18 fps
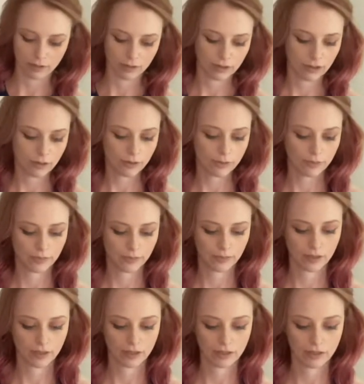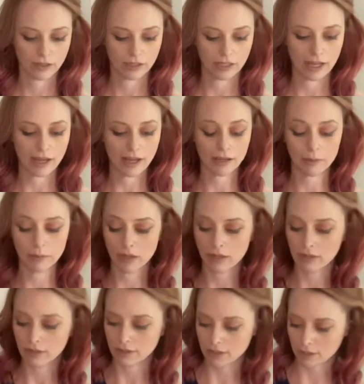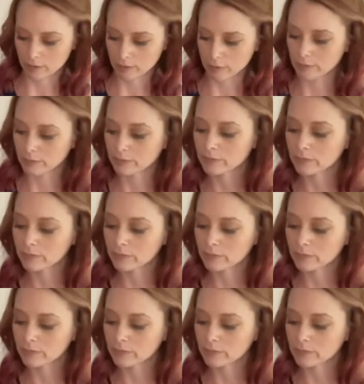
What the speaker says: Ooh, gonna eyeball some